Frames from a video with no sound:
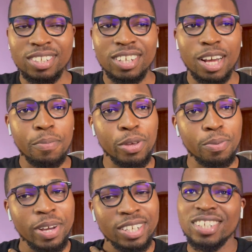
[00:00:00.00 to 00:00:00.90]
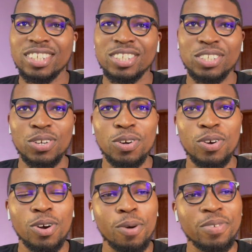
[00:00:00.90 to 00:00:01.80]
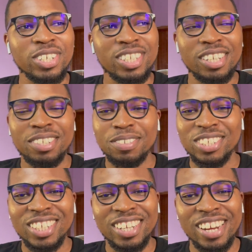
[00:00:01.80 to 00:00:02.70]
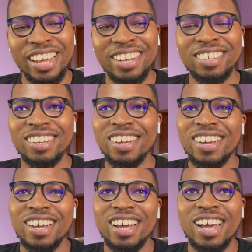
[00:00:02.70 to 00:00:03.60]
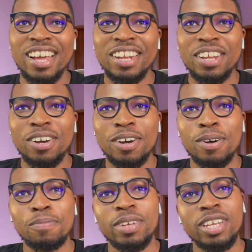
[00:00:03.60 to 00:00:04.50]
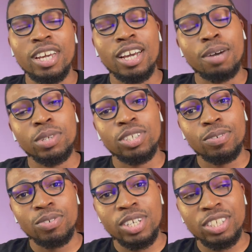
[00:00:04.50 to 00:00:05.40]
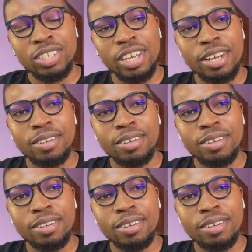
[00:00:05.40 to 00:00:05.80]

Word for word: I'm human, so obviously not an alien. And um, yeah, I'm a software engineer.